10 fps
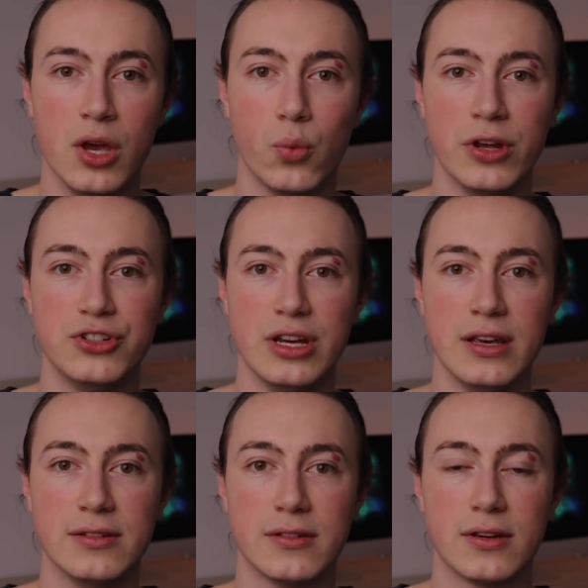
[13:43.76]
which
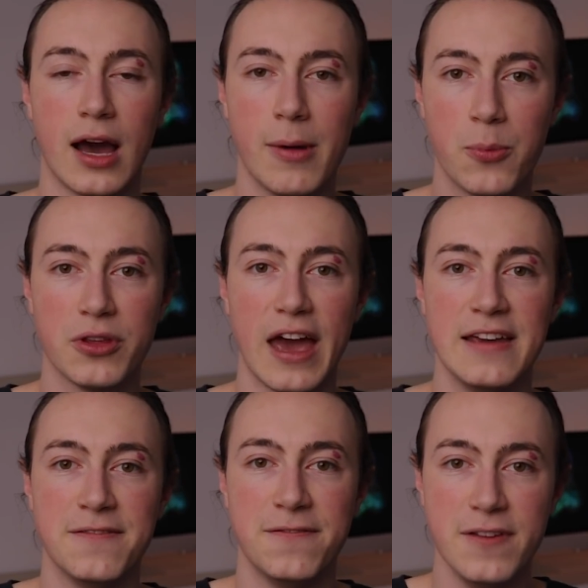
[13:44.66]
is come up with a
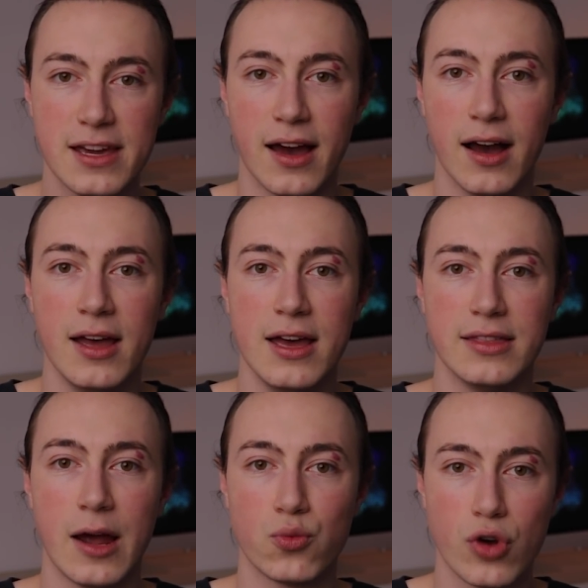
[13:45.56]
figure
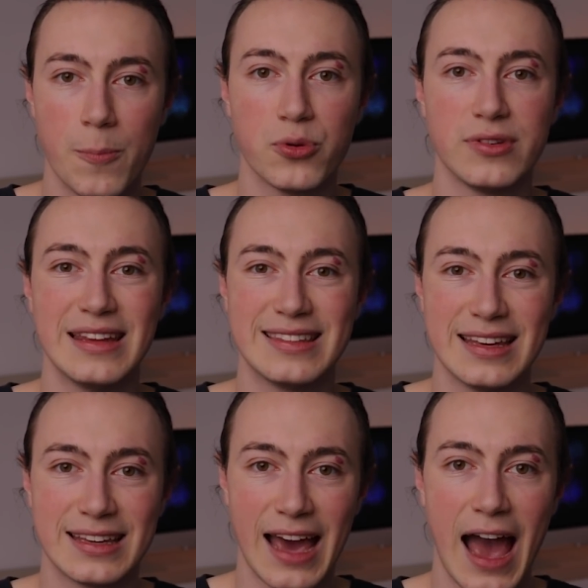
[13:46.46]
that represents the
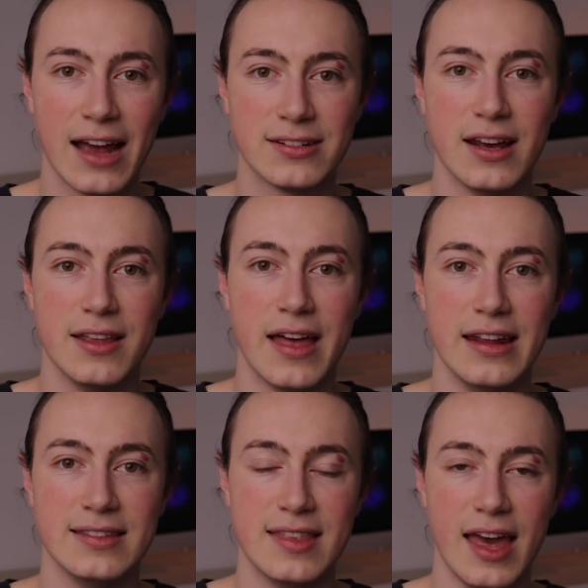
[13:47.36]
cash that
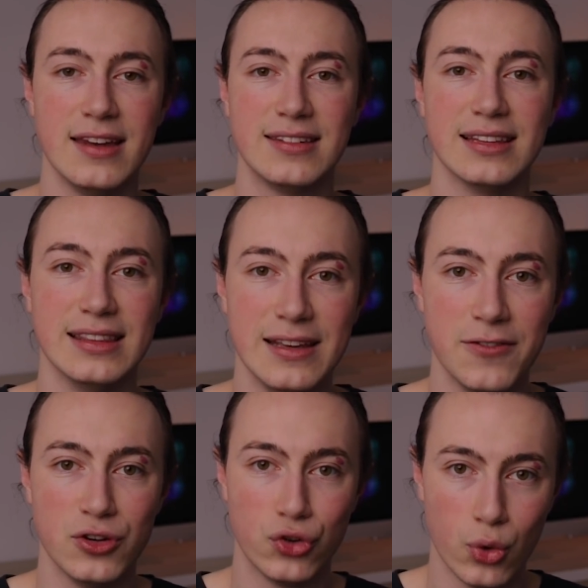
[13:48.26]
is then
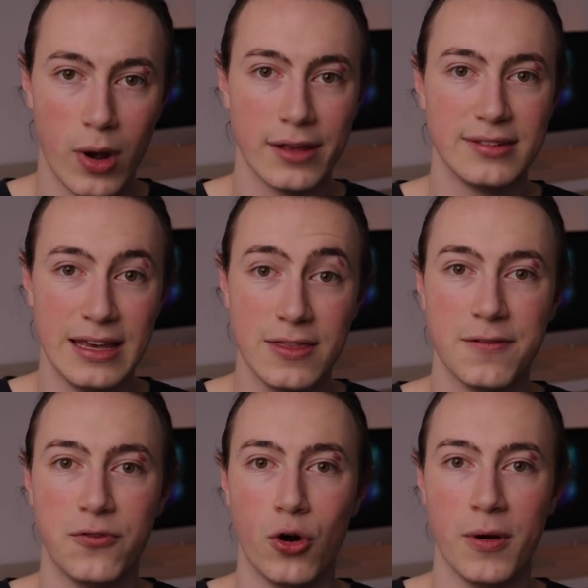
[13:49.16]
delivered to us in the
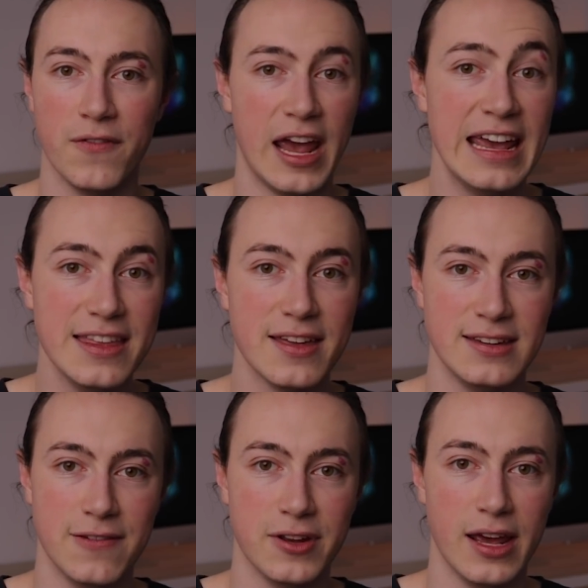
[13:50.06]
form of either
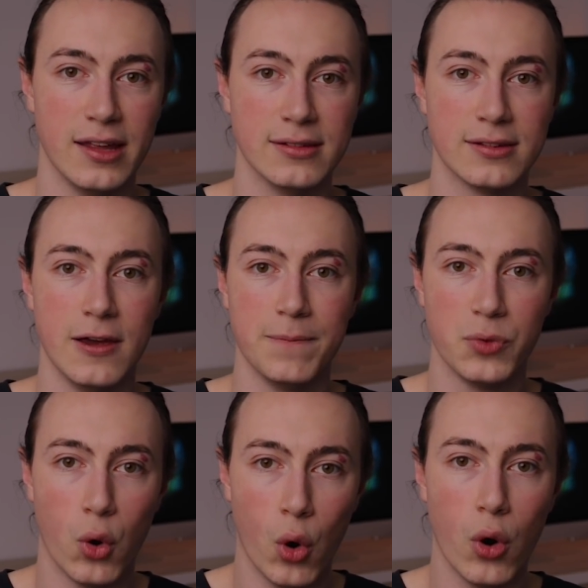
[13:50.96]
dividends
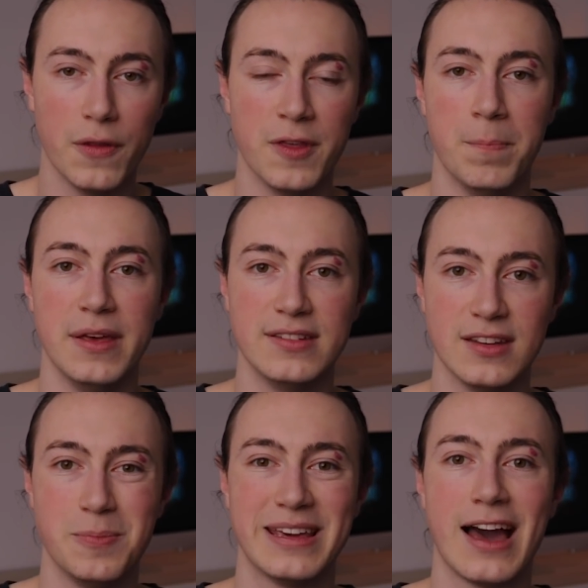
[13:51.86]
or the
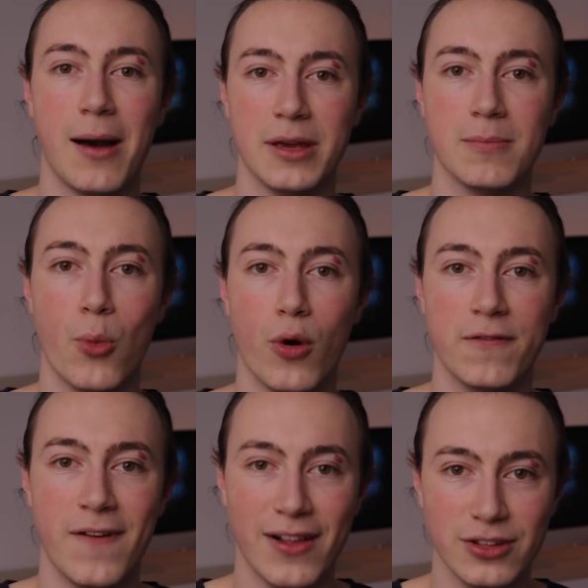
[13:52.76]
business becoming more
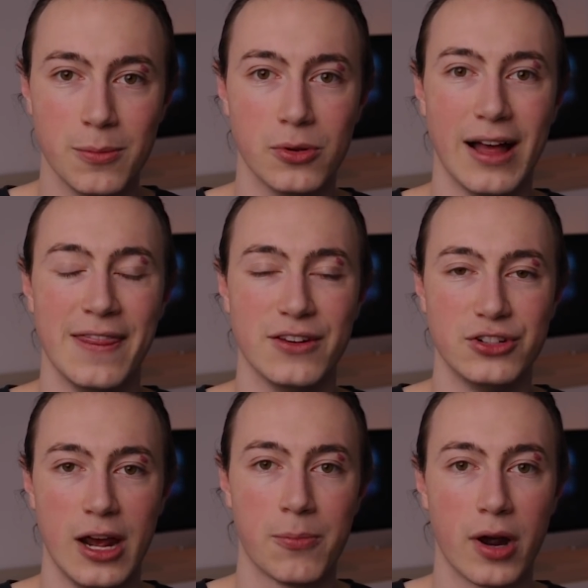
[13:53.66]
valuable and the
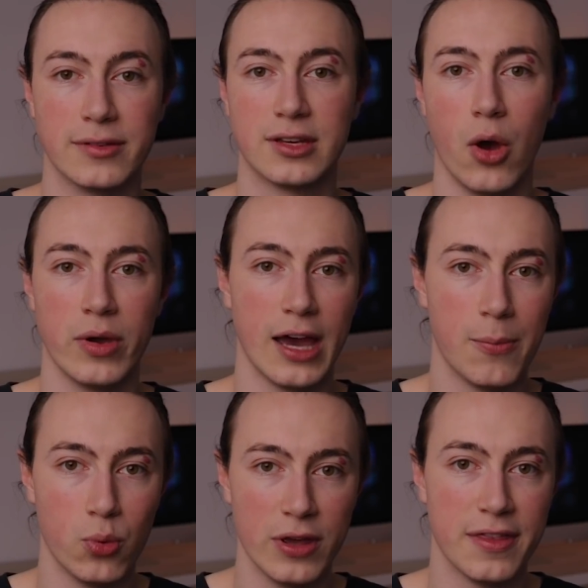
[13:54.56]
share price going
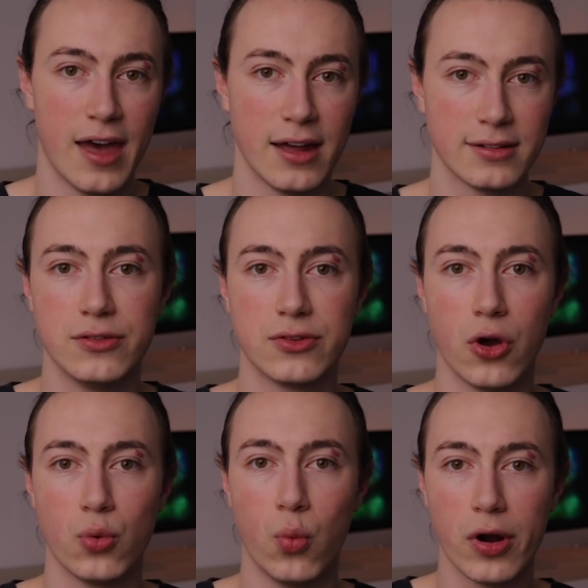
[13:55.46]
up with that.
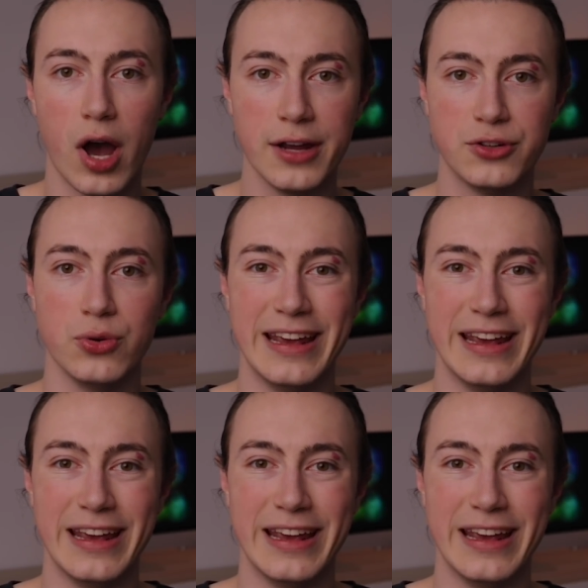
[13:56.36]
So what I do